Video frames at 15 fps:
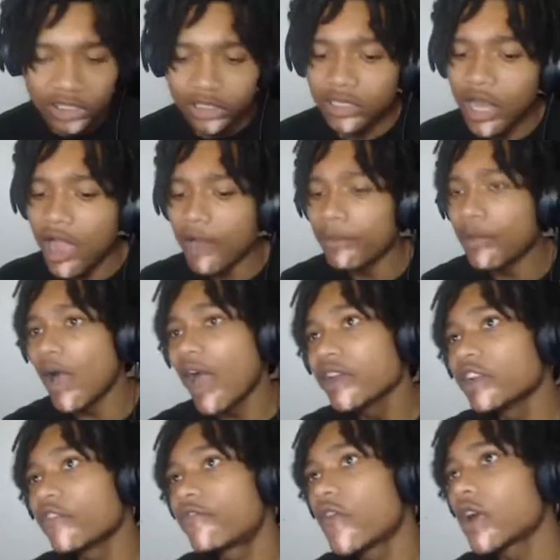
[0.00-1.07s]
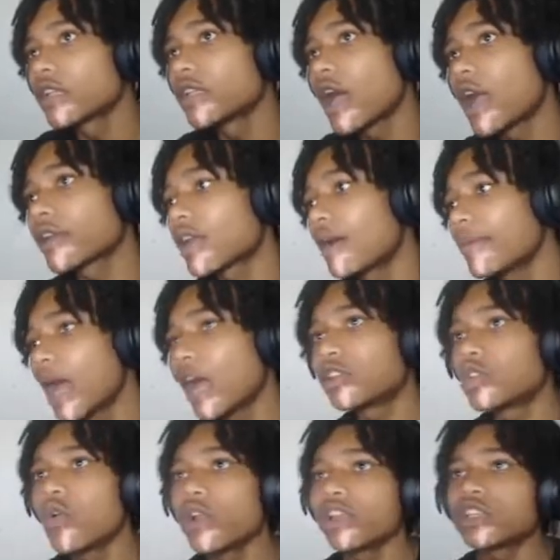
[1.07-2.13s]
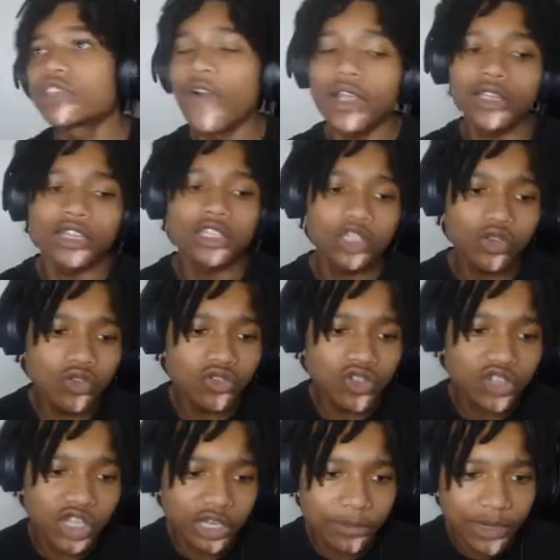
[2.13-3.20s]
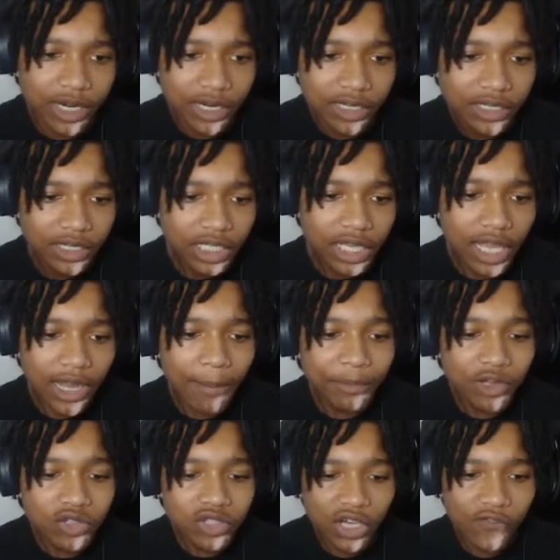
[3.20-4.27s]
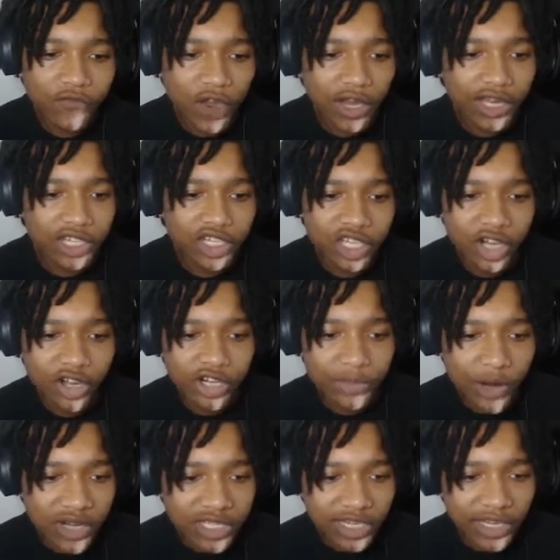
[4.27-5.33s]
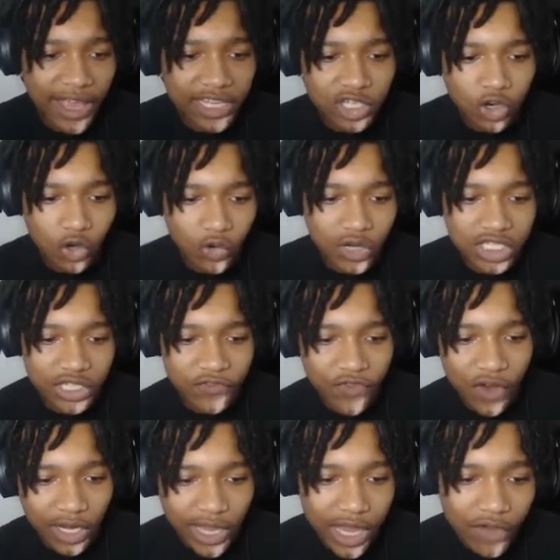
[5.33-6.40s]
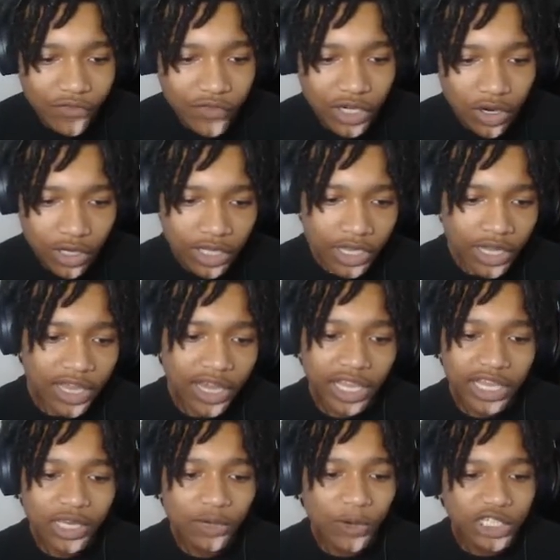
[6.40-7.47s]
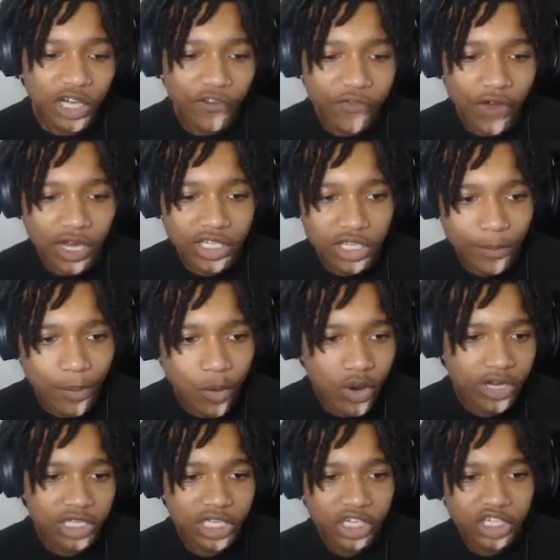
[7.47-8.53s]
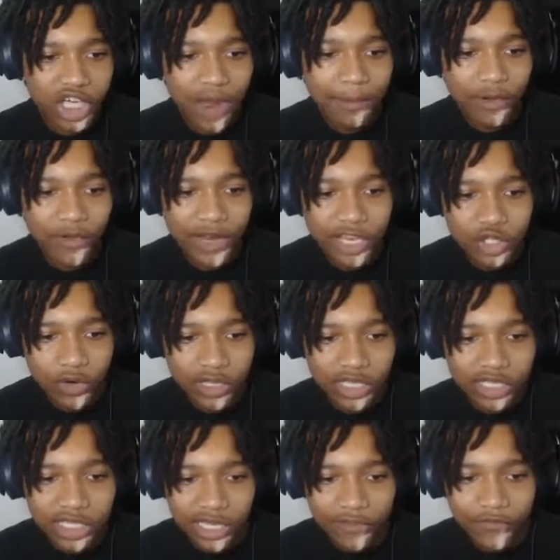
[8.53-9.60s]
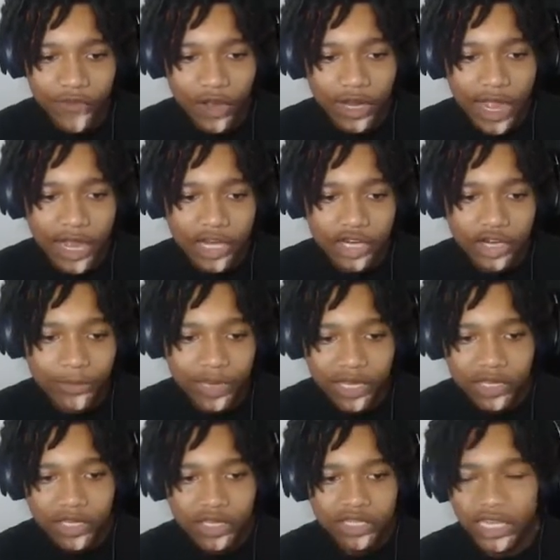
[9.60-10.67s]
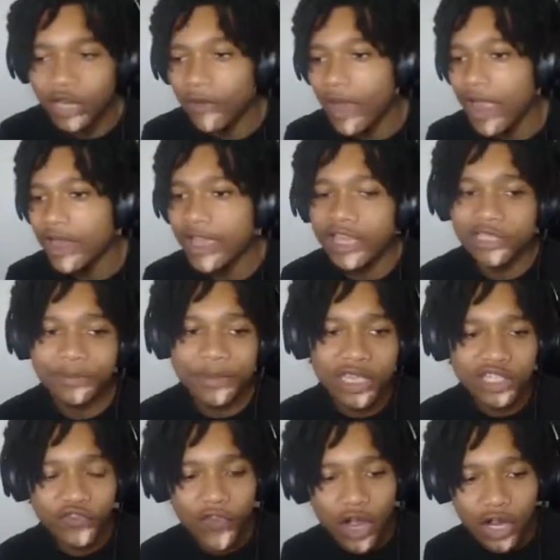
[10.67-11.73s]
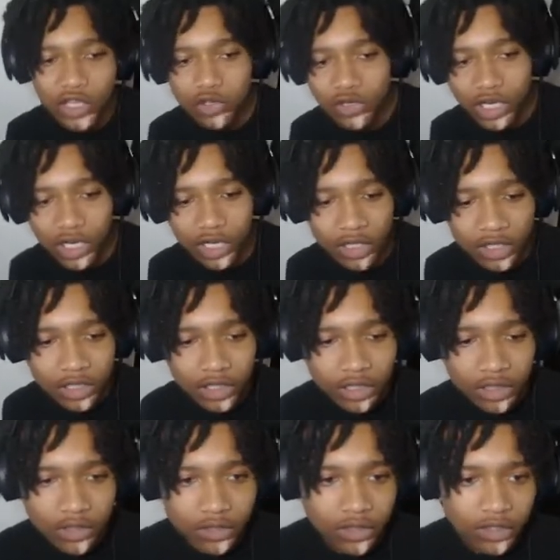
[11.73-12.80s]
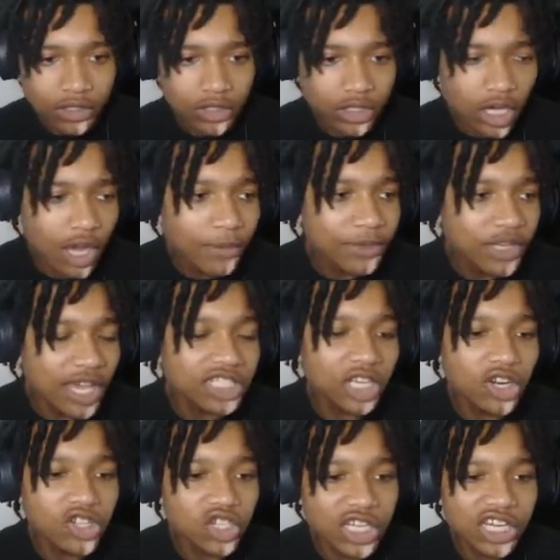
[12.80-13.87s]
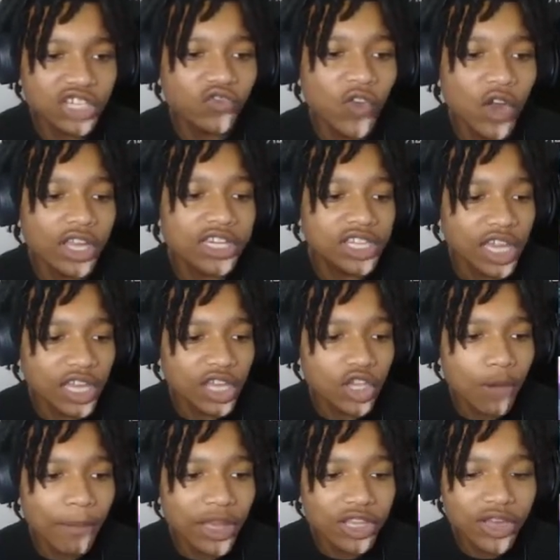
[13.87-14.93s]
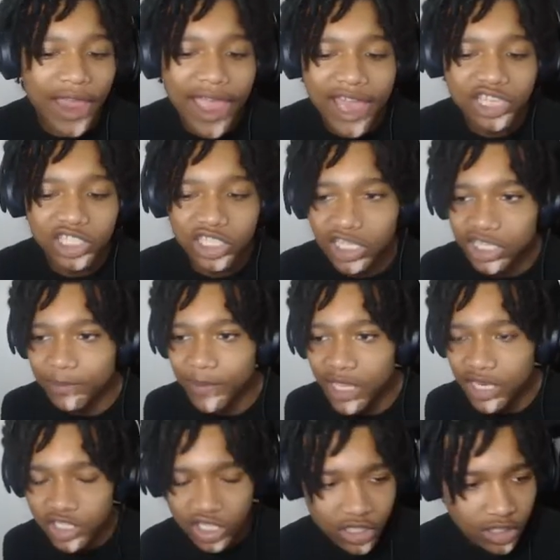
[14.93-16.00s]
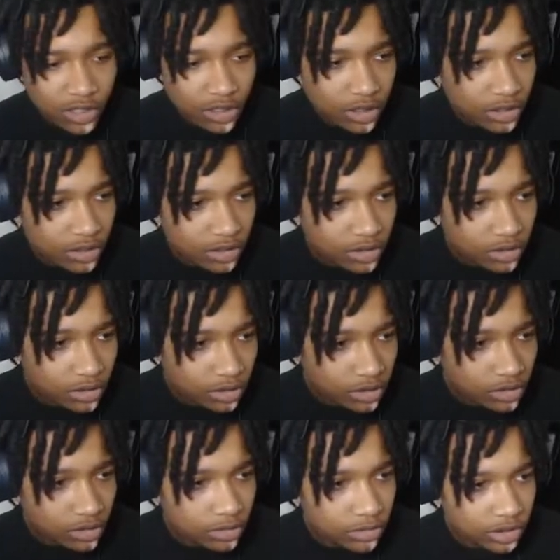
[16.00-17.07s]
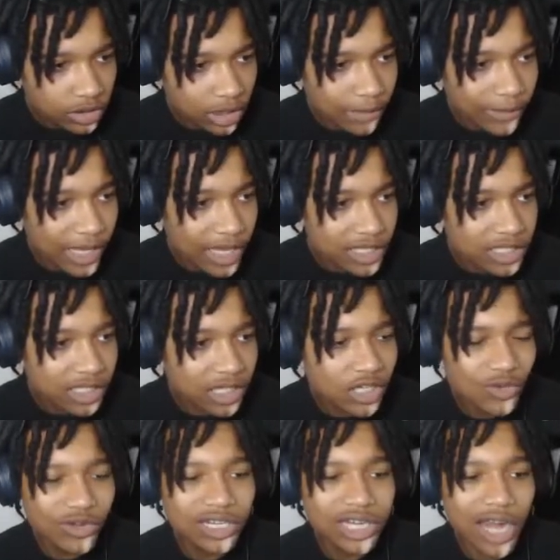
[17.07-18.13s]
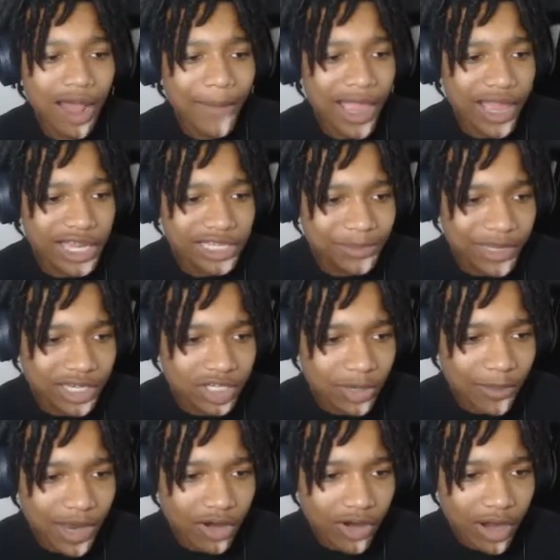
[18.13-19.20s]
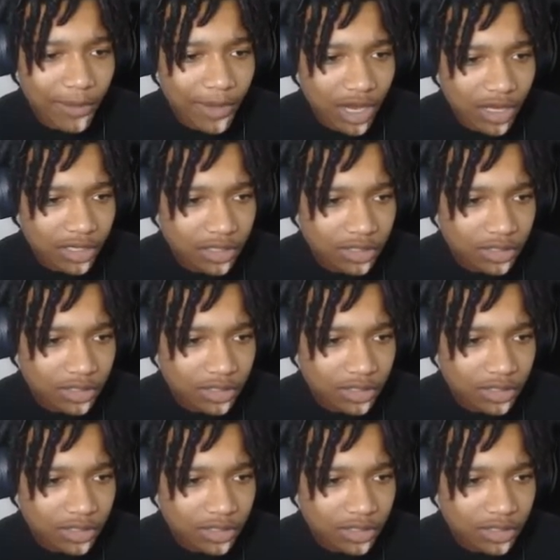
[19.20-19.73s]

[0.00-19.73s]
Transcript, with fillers: Nah, bro, I need a fucking lockdown. I'm not doing this fucking tool shit, bro. Like, I'm losing a fucking shitters, bro. This nigga has a grizzly fucking outfit on. And then he wasn't a fucking supporter until Ja Morant joined the team. Fuck out of here, bro. Dick Ryan ass bitch. Fuck you, nigga. Yes, sir, Ski. Yup, yes, sir, Ski. This fucking dick in your mother ass cheeks, bitch. Dumbass nigga. You a dumbass bitch. I'm my grandma.